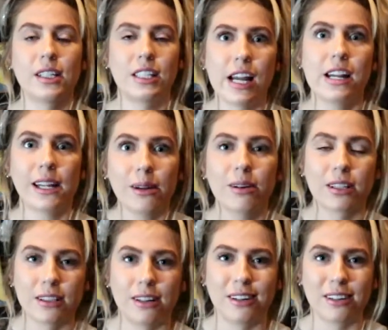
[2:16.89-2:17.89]
take you
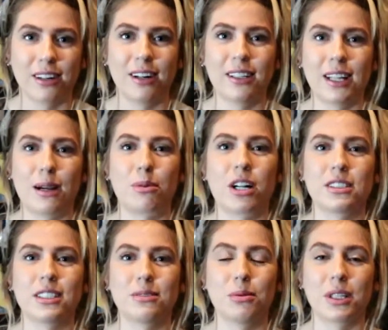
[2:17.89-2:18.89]
along on that
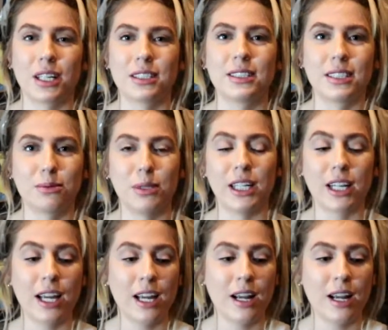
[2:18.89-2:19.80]
process with us this week.